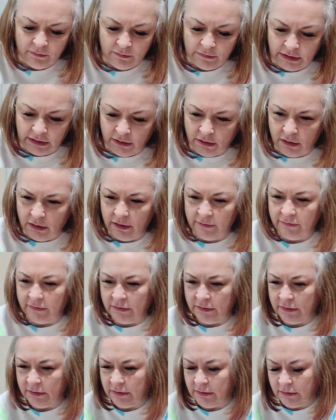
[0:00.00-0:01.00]
Oh God, I
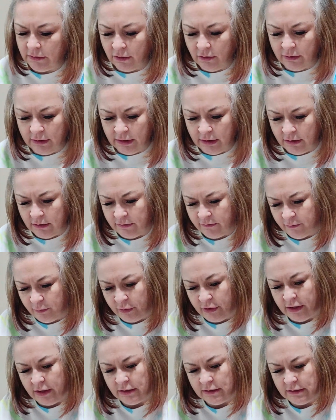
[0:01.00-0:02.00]
feel so out of
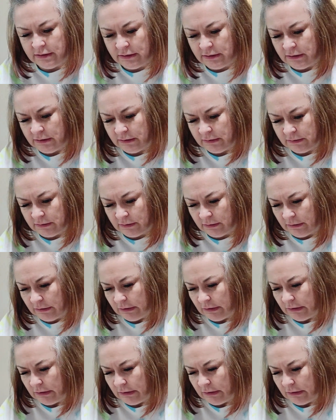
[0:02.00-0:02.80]
practice.